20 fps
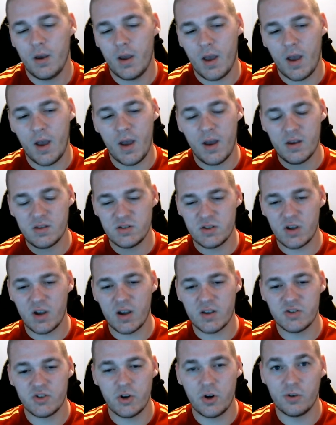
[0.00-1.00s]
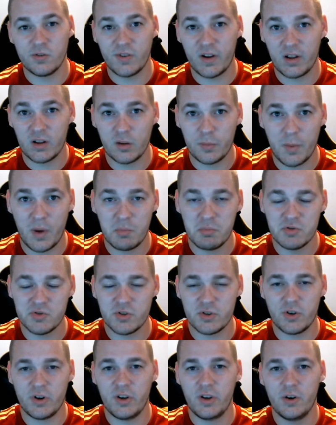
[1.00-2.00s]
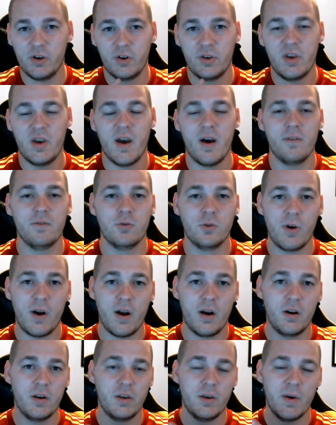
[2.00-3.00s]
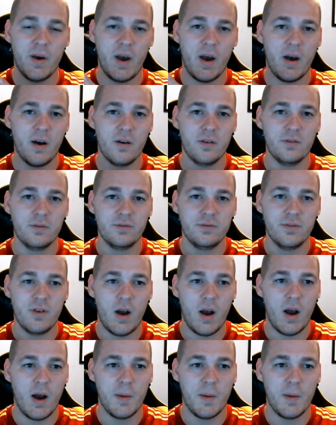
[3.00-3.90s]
as you guys know, in regular Maplestory, you have rare, you have